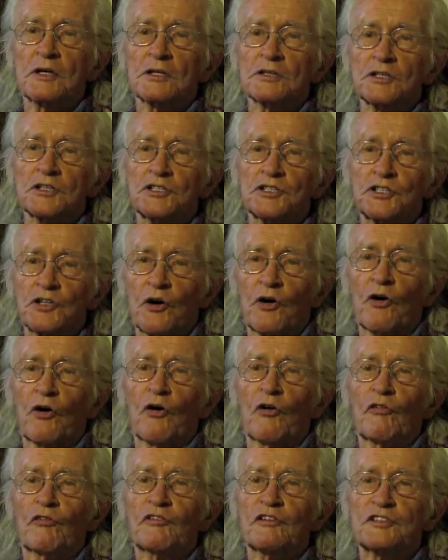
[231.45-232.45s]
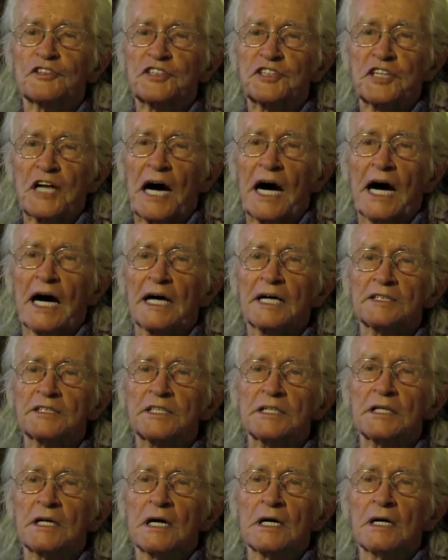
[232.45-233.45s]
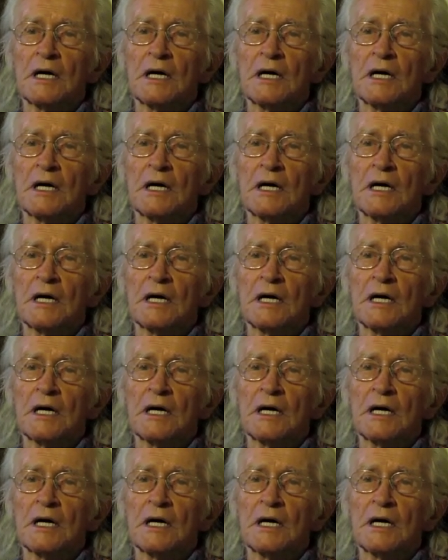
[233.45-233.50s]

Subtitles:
stove size. It